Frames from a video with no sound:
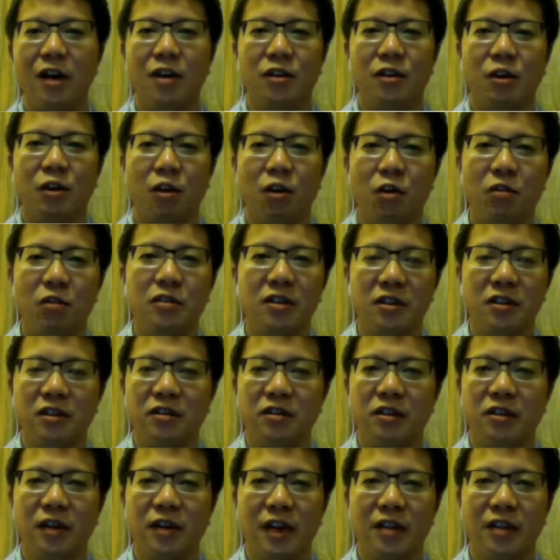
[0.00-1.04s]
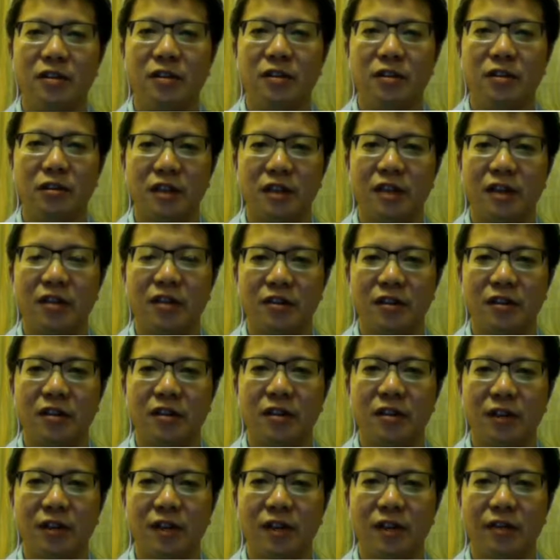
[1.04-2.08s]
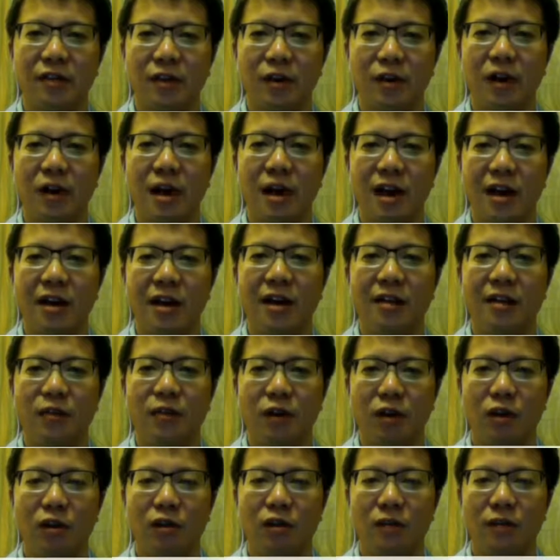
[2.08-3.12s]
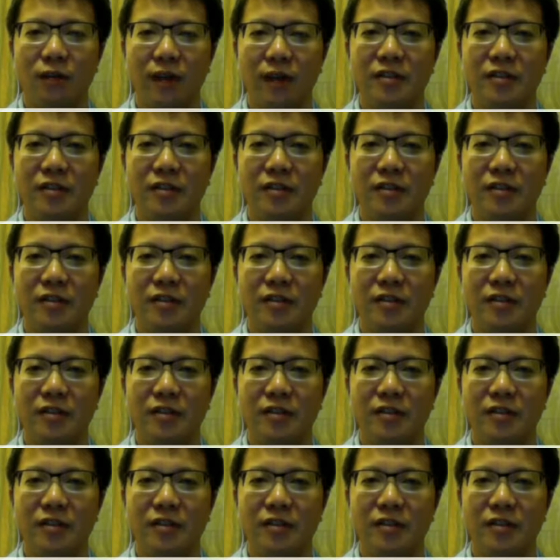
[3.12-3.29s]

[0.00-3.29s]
So all things together, there are certainly a very high level of